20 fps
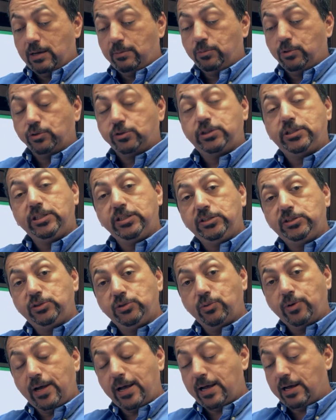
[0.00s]
I'm going to teach
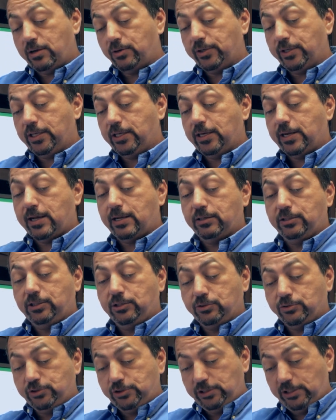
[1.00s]
you how to get out of
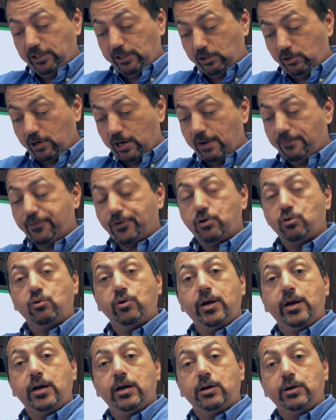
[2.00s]
your
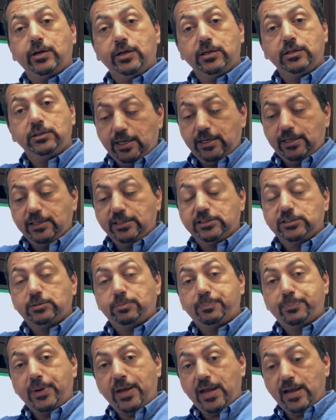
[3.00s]
geographical area and
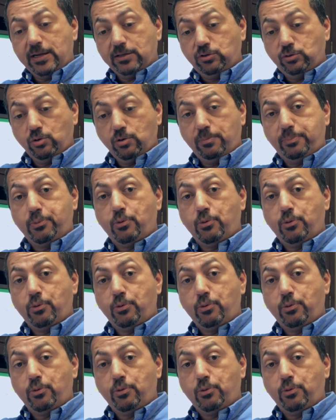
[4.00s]
expand to a